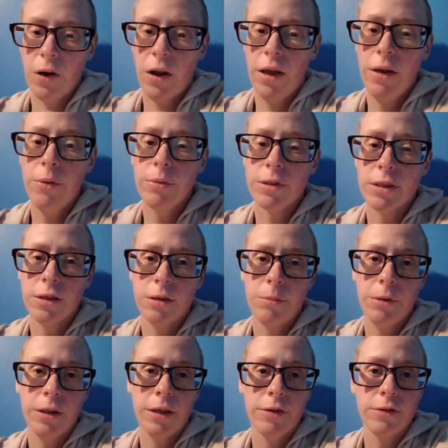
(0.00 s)
he wasn't going to
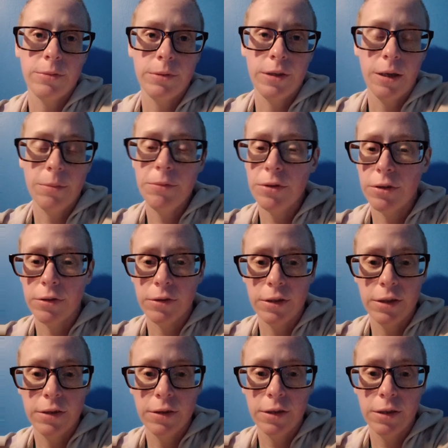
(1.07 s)
be allowed to adopt her
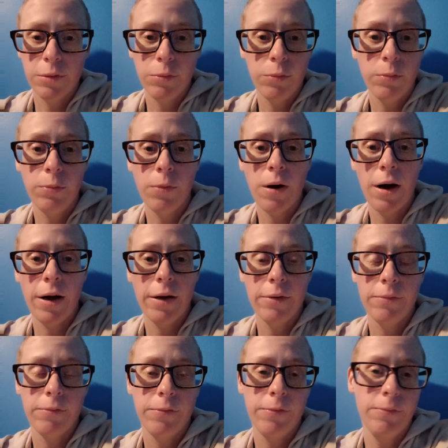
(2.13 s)
legally,
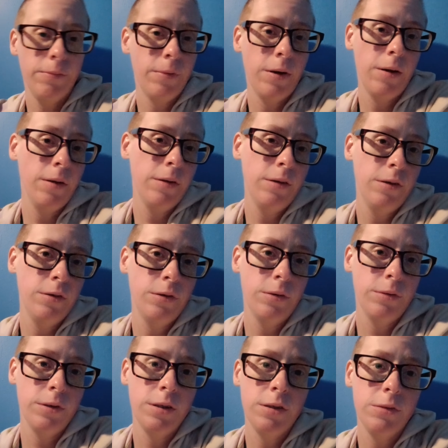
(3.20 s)
I, you know,
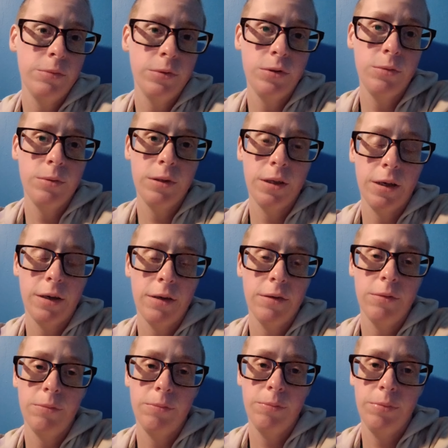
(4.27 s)
he was doing that
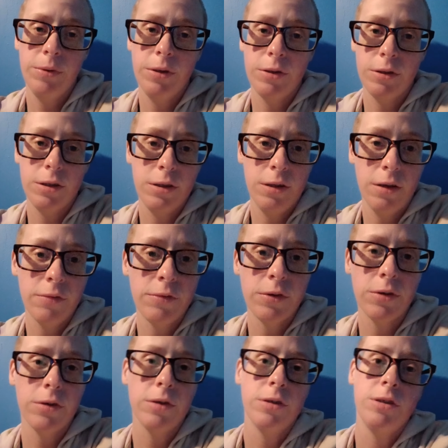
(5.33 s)
because he loved
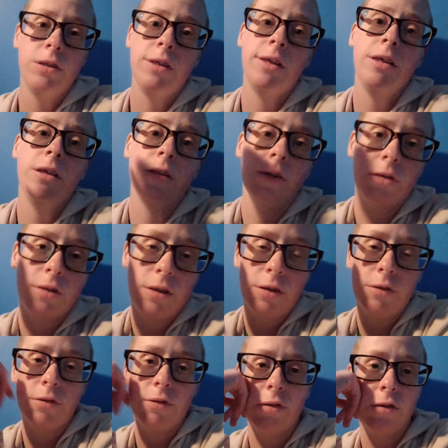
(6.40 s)
her and he looked at
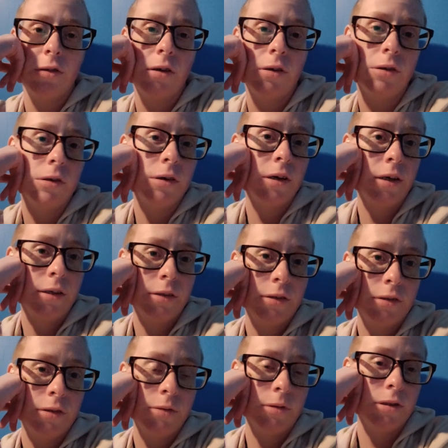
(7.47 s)
her as a daughter. And
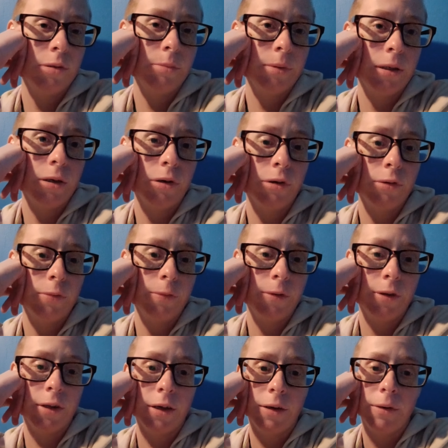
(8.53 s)
so it's a bit hurtful
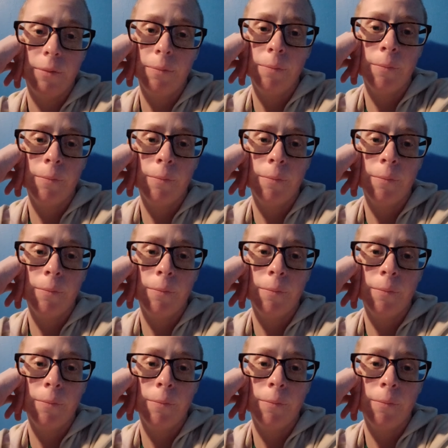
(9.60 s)
that